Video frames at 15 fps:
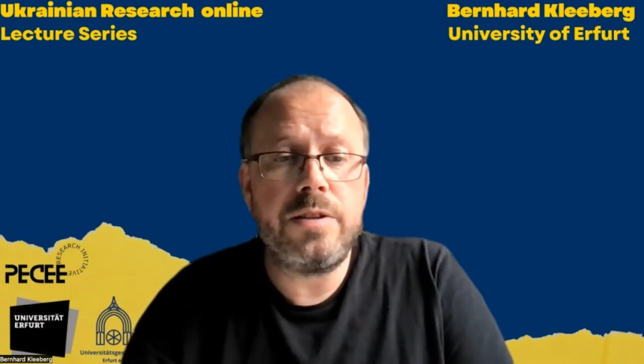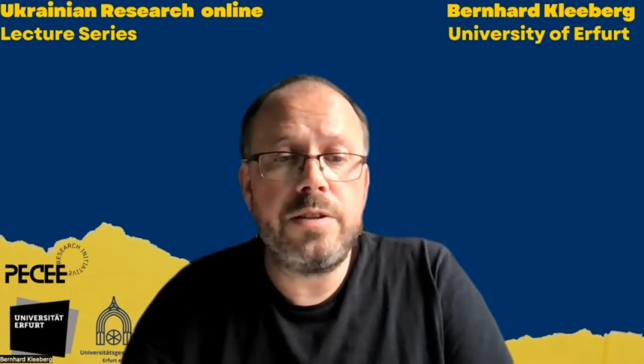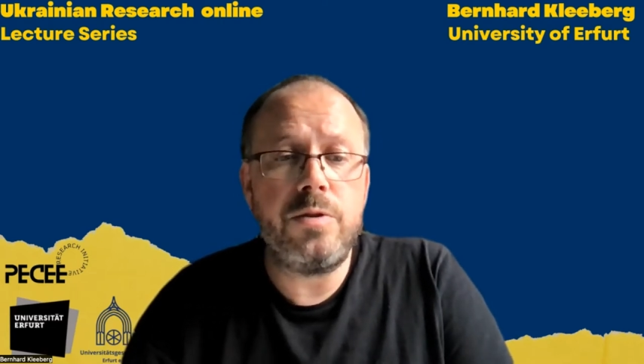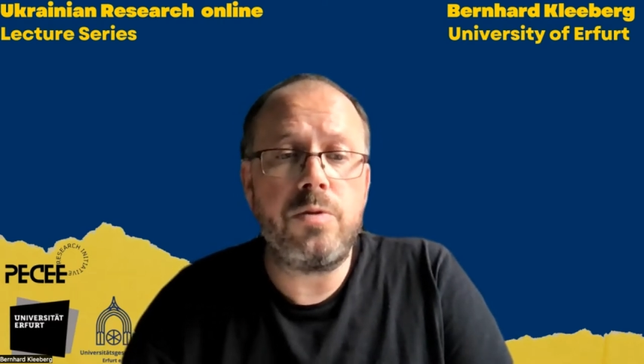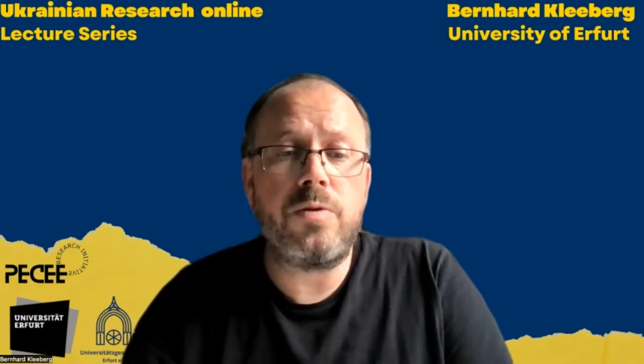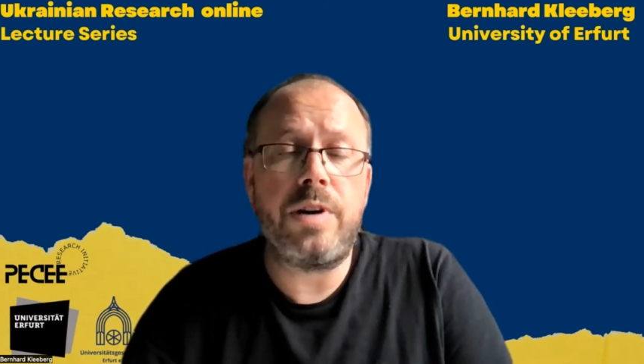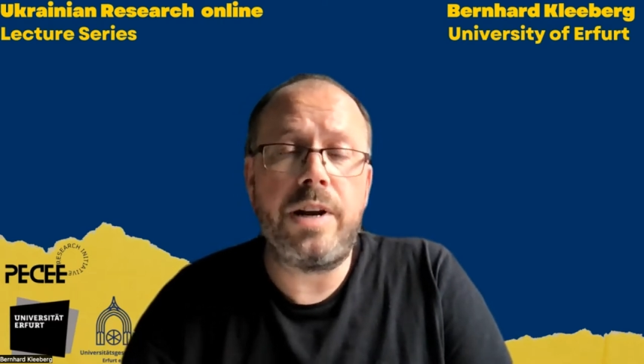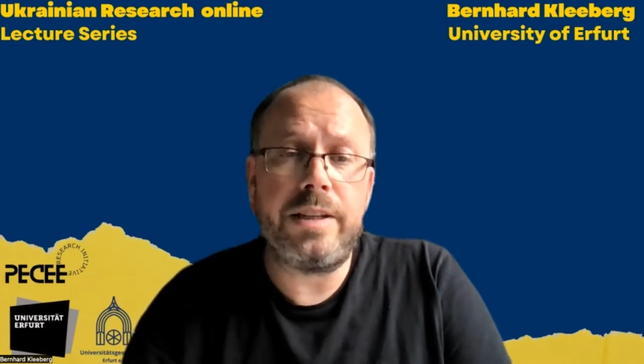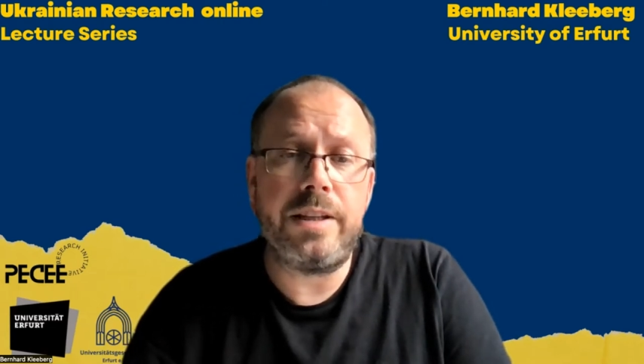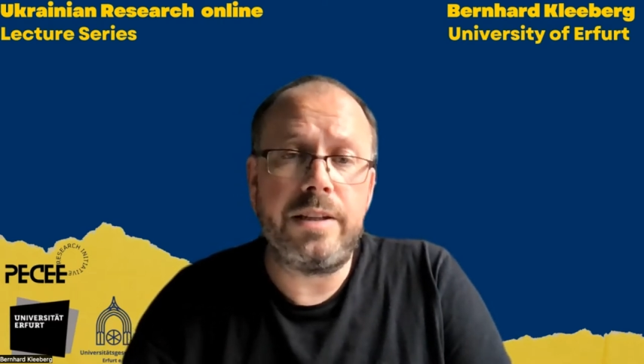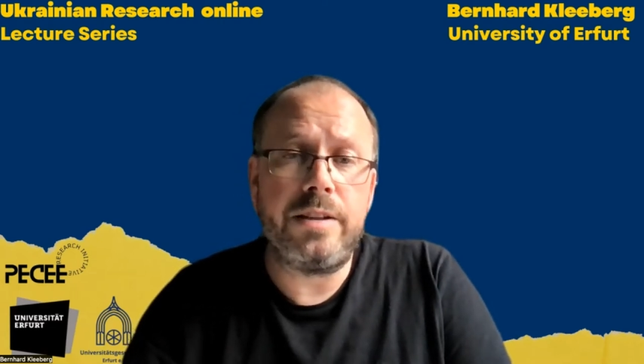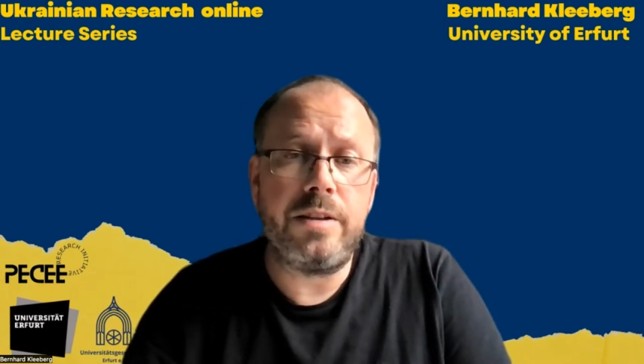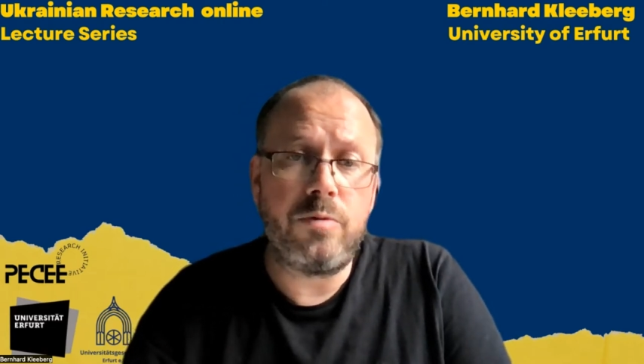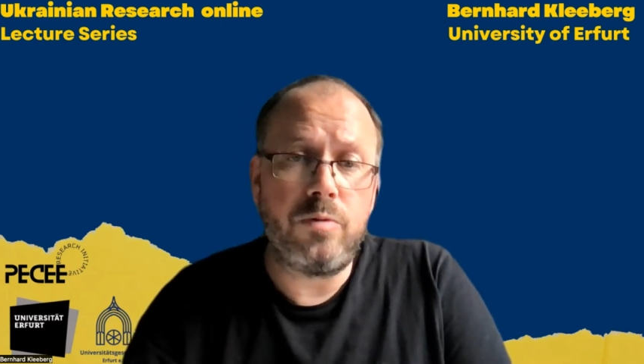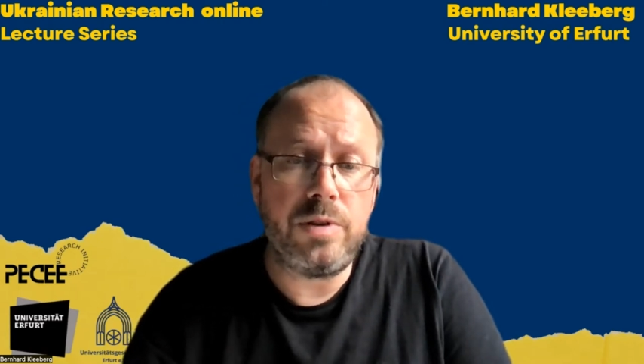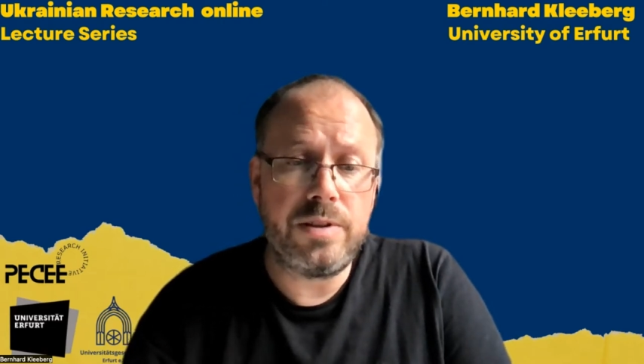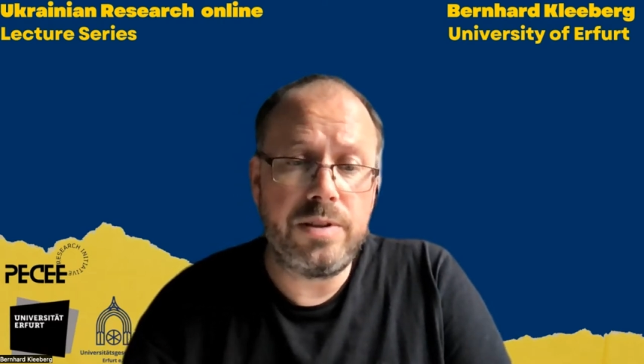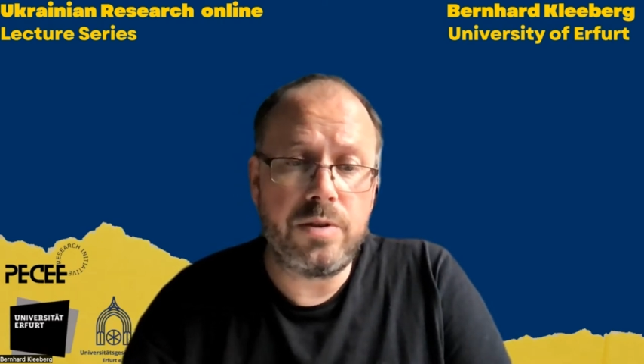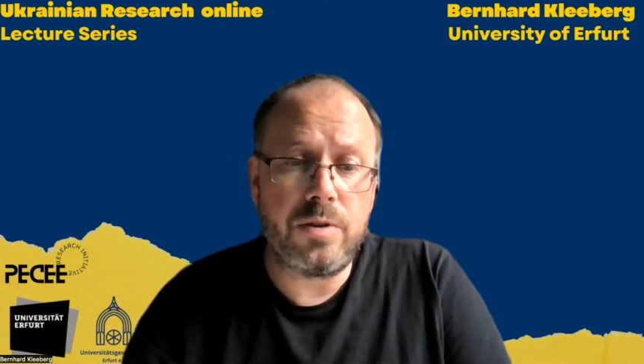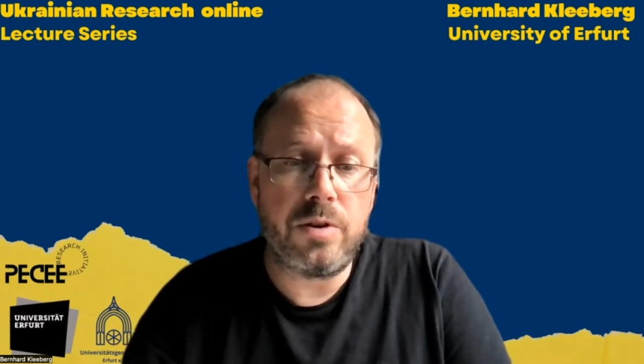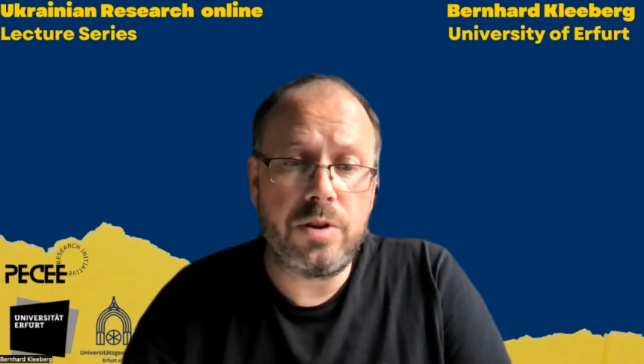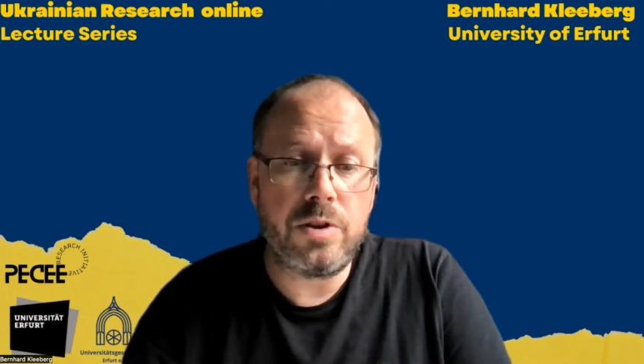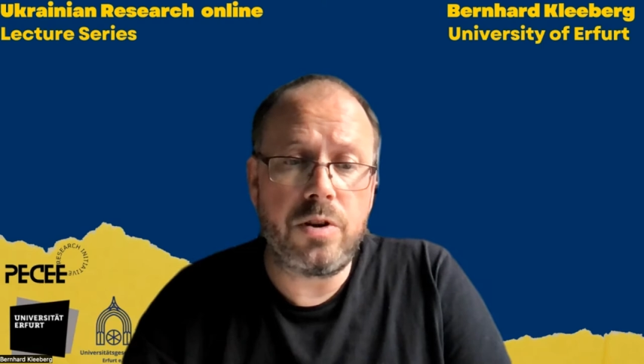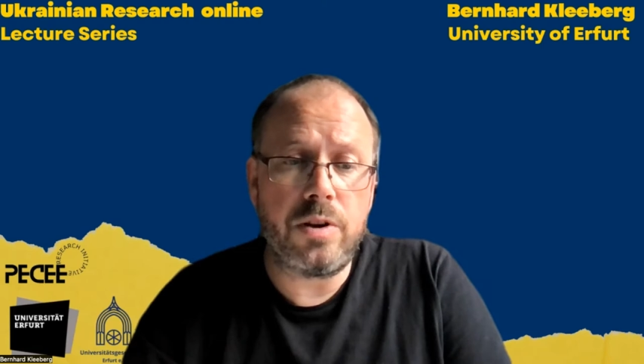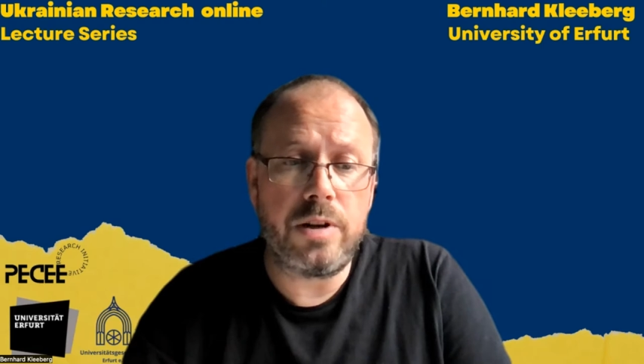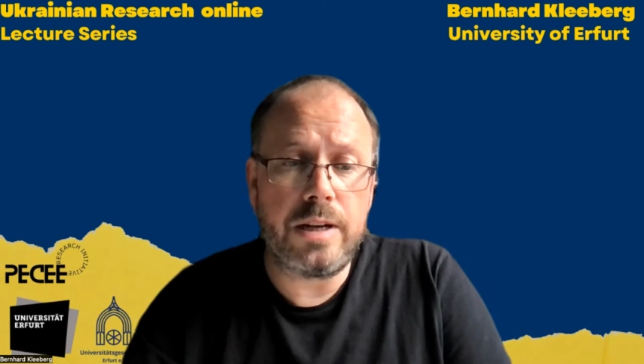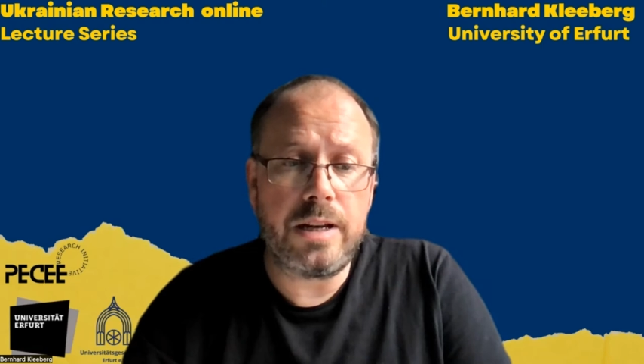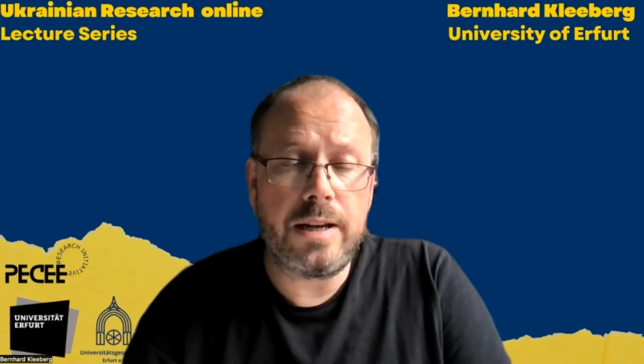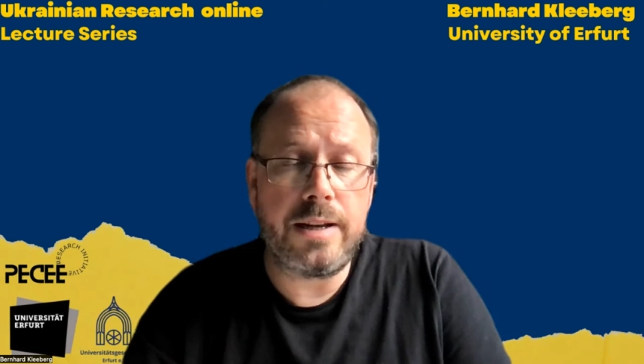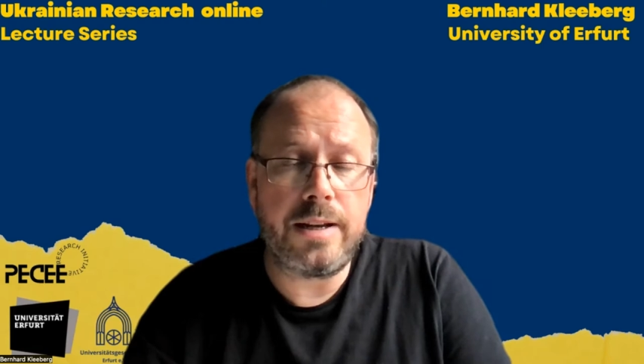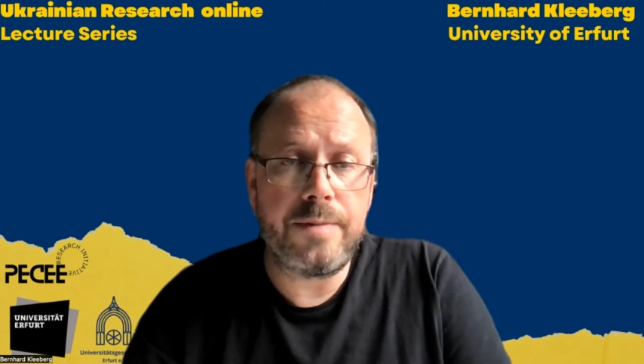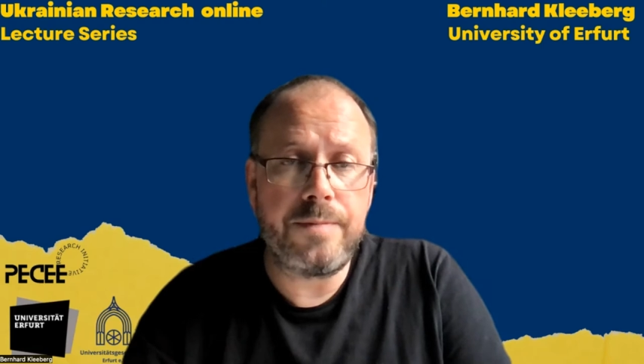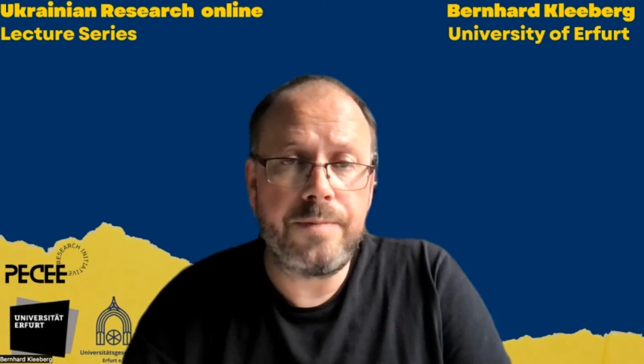Ukrainian Research Online.